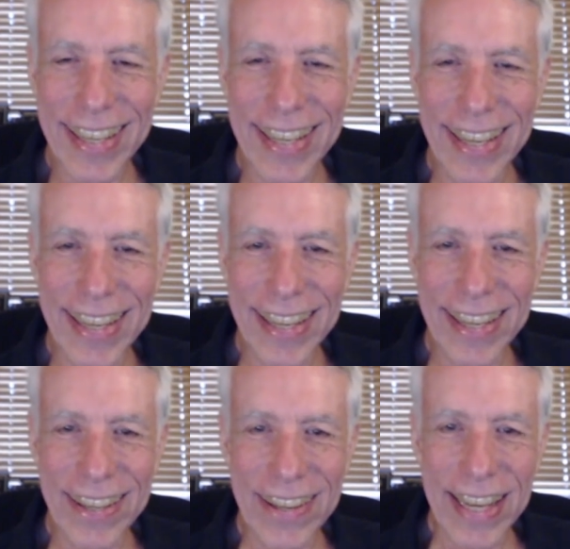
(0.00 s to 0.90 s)

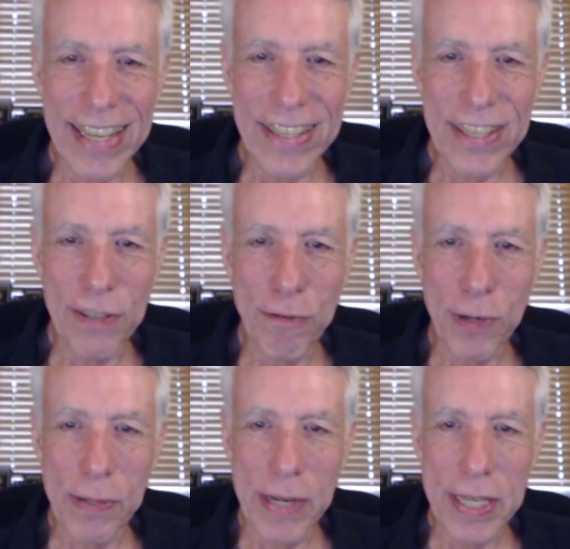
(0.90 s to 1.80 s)
Okay, so
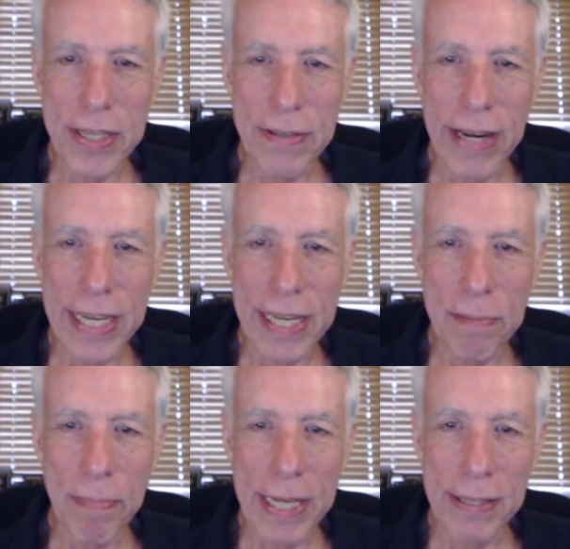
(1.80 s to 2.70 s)
4 wins to rank
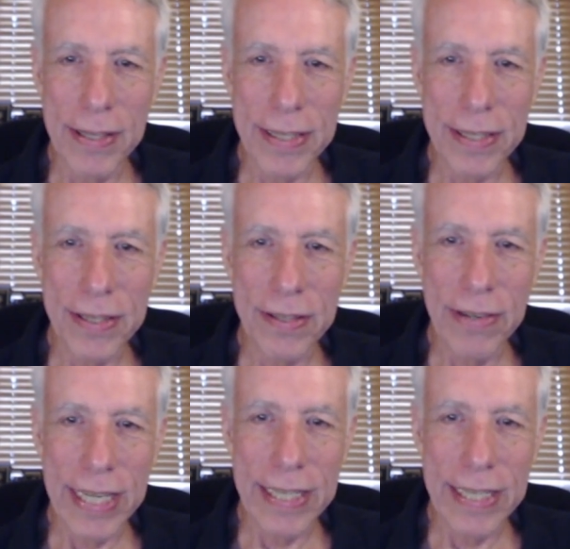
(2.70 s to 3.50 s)
up, 8 losses to rank